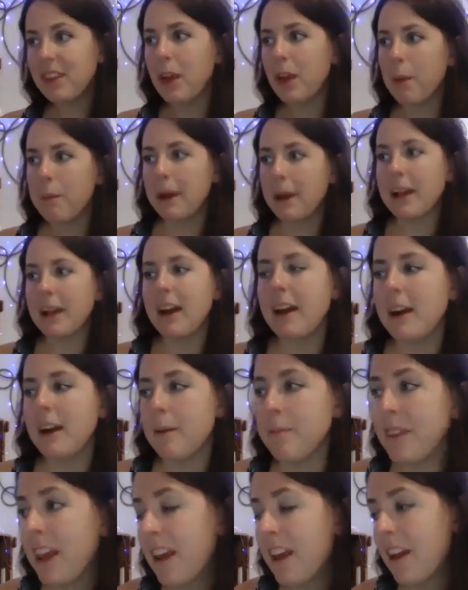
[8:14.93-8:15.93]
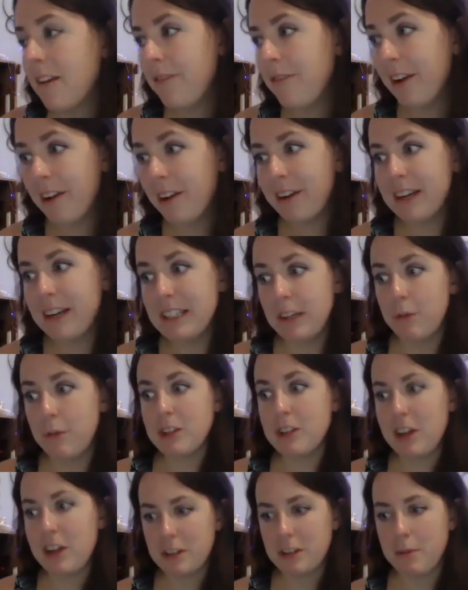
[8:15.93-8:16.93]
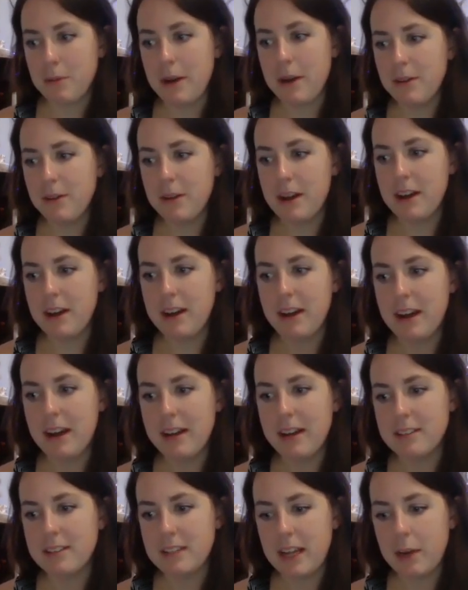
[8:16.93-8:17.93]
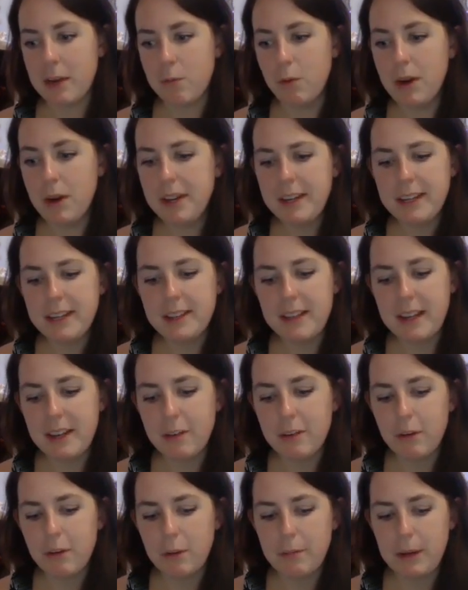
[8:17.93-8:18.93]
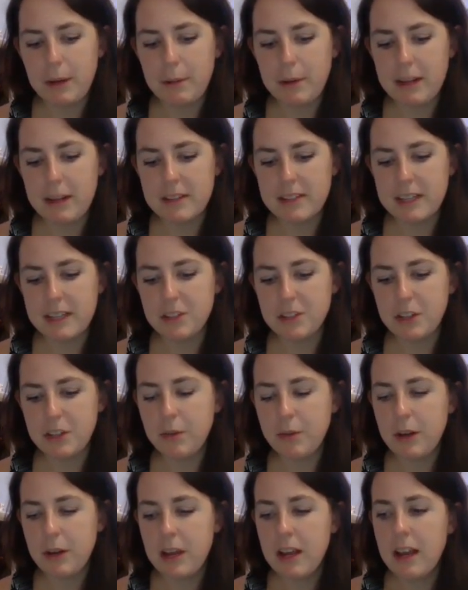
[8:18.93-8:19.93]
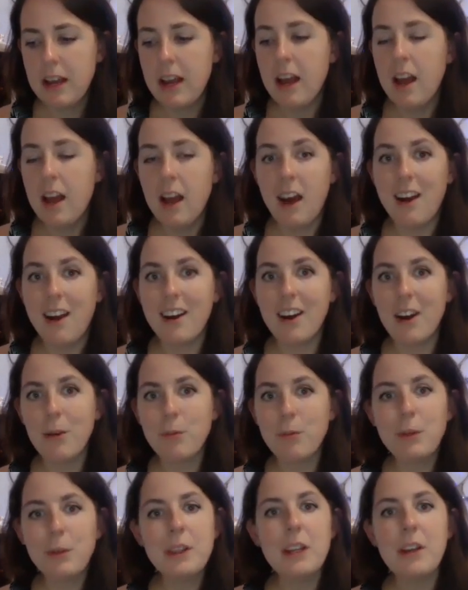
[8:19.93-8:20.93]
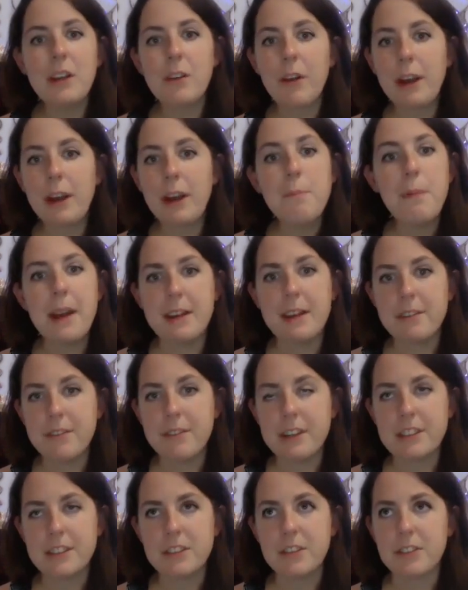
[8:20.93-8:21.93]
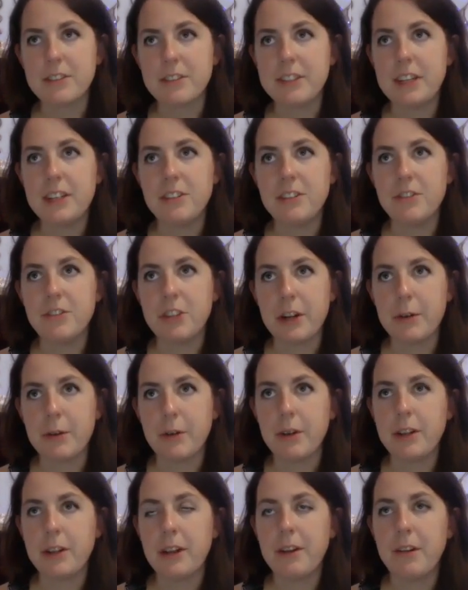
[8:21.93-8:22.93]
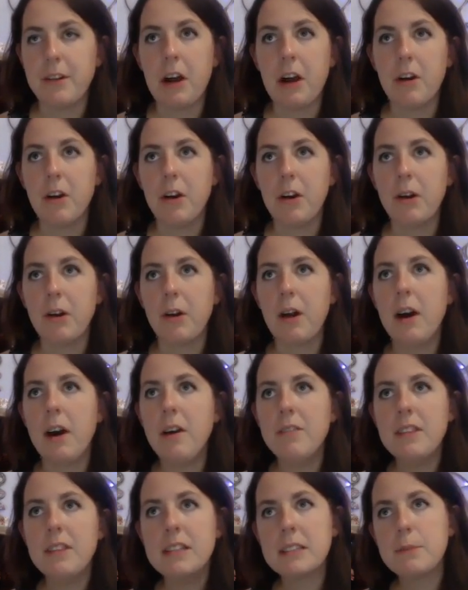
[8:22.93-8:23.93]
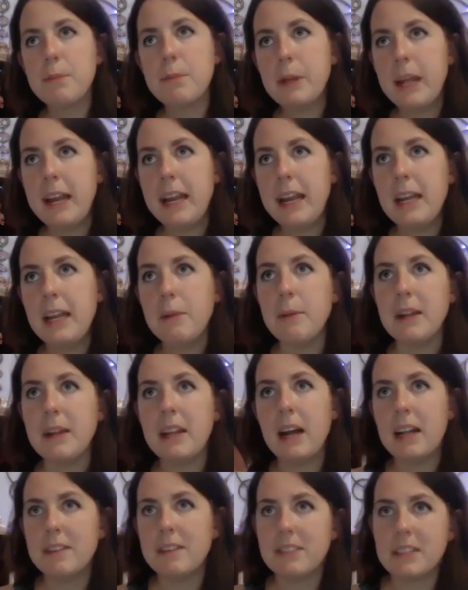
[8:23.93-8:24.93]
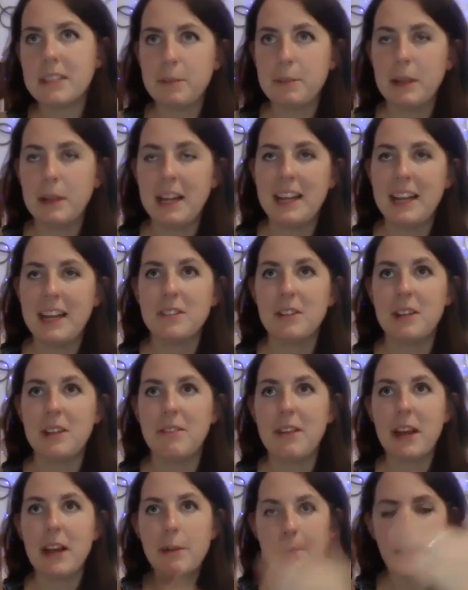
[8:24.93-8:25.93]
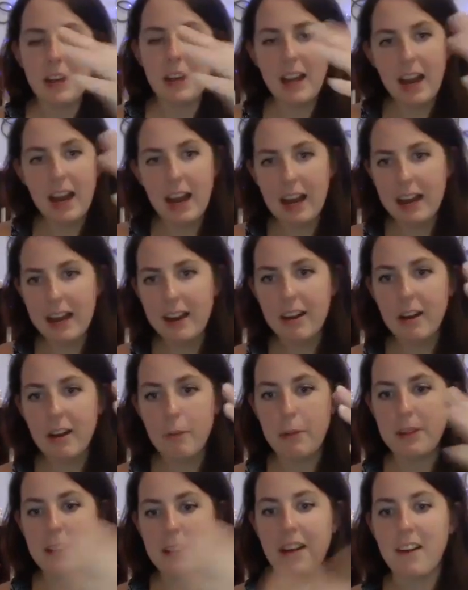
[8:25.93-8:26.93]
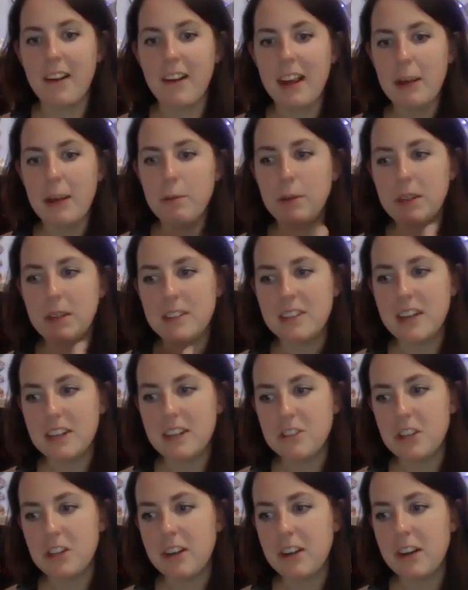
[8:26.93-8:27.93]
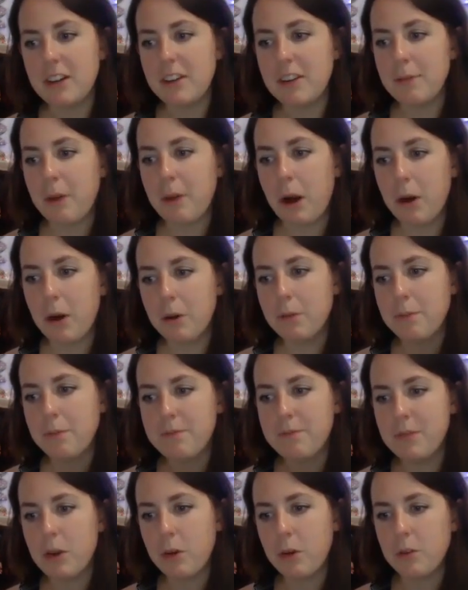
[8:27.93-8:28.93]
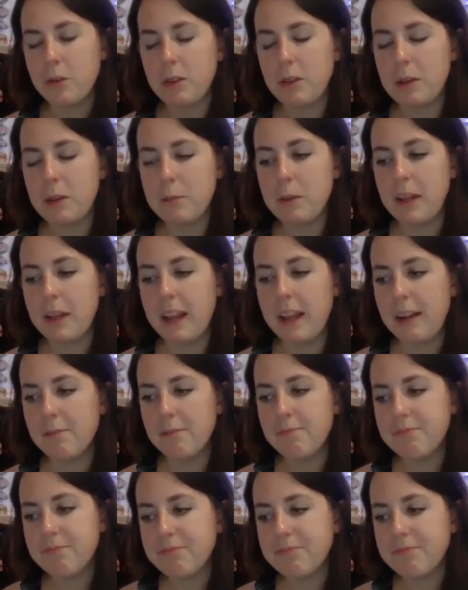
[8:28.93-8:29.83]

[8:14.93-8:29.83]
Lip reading: But fairies, like we talked about on day 1, I think, or maybe on day 2, are really great manifestors in general. They are of this plane, but not of this plane. So they vibrate higher, but they are able to touch on our earthly plane.